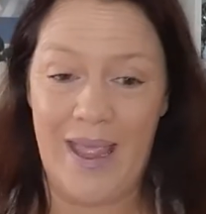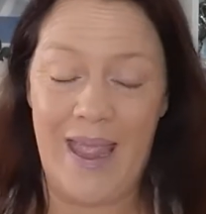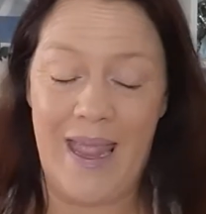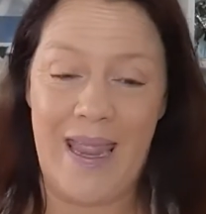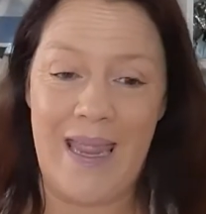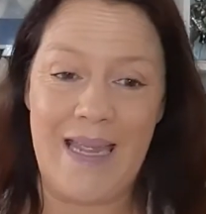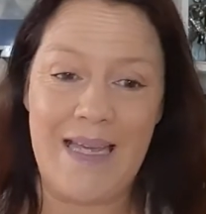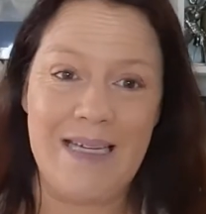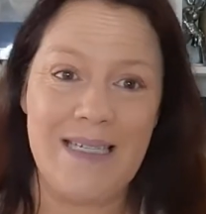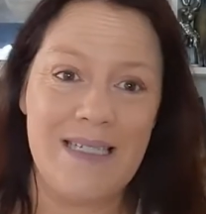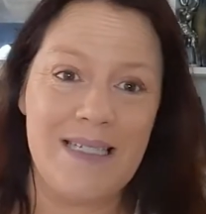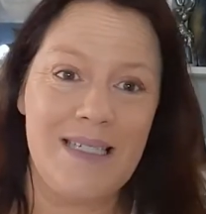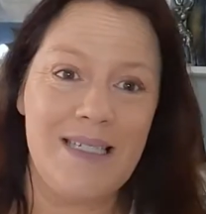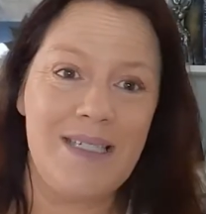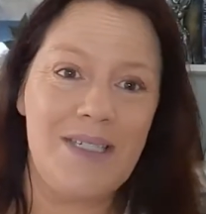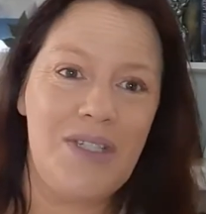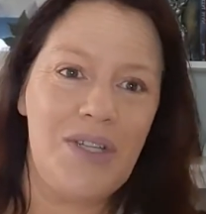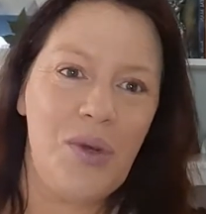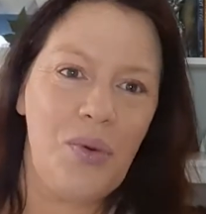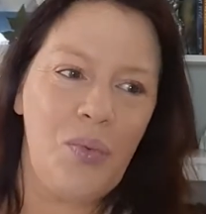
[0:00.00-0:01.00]

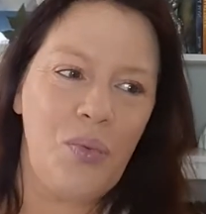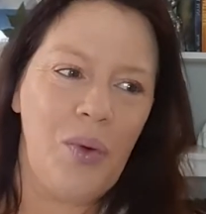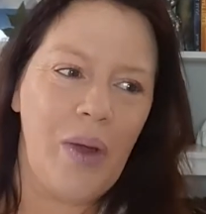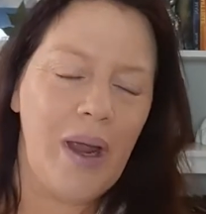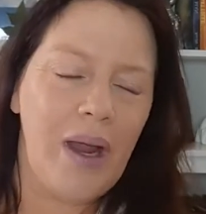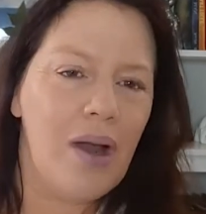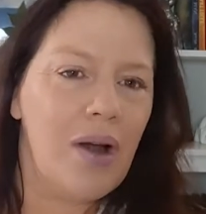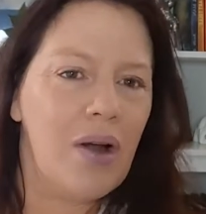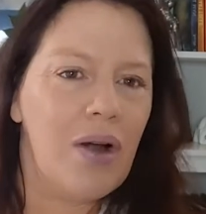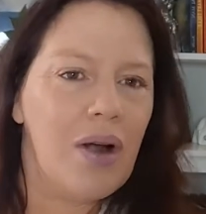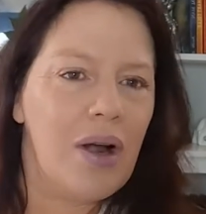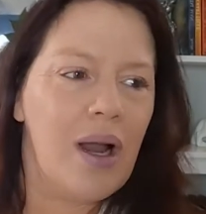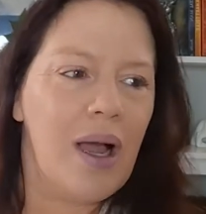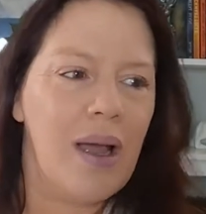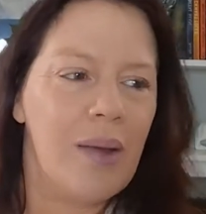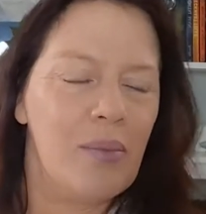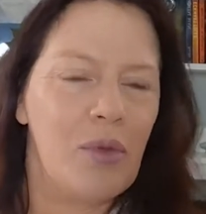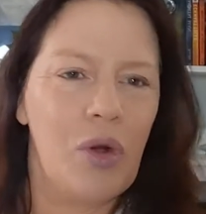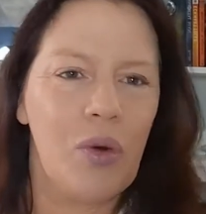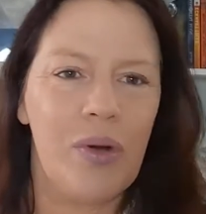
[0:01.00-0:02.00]
and where
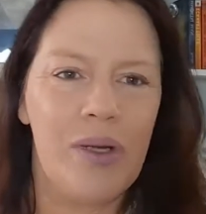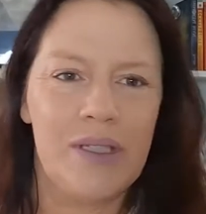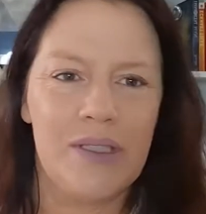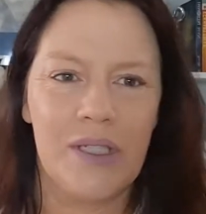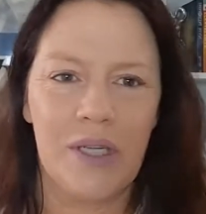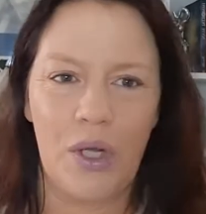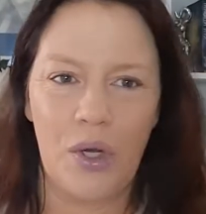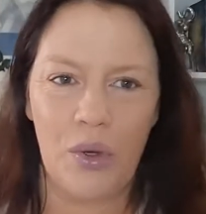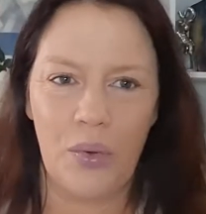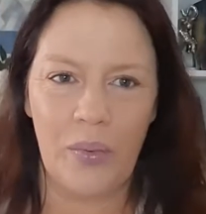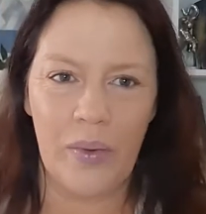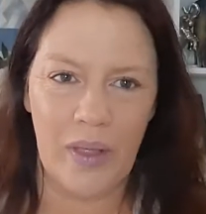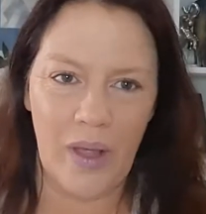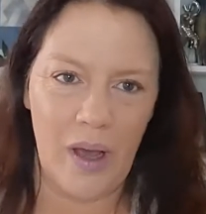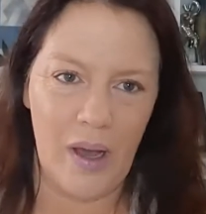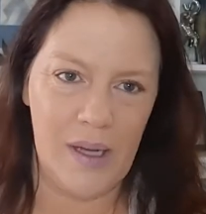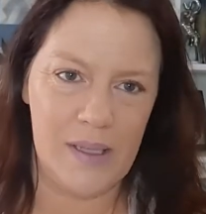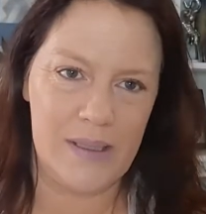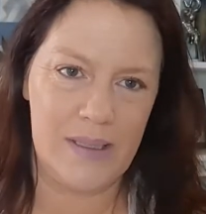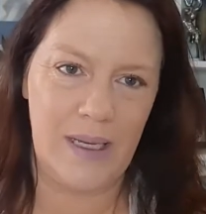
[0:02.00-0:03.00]
I'm going to go with
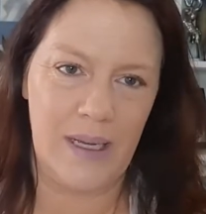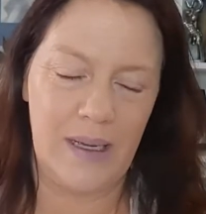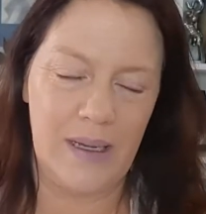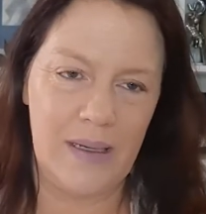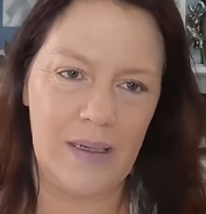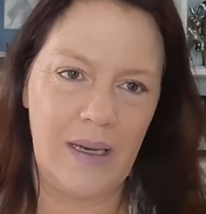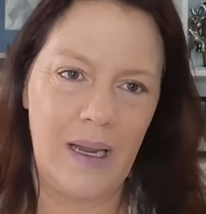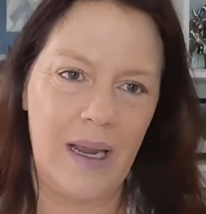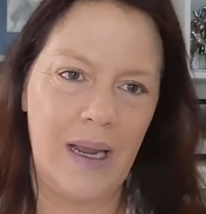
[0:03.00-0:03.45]
content.